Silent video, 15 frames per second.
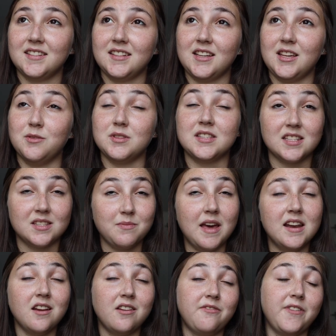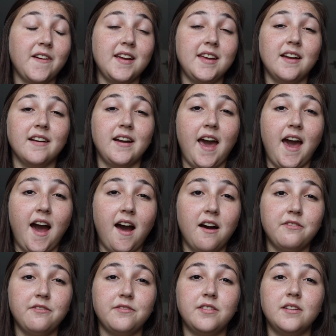he was suspended for 1.5
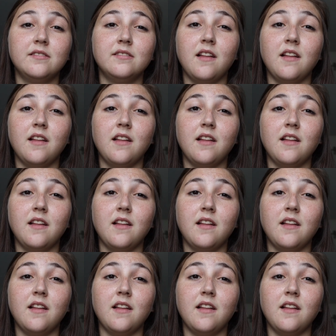years.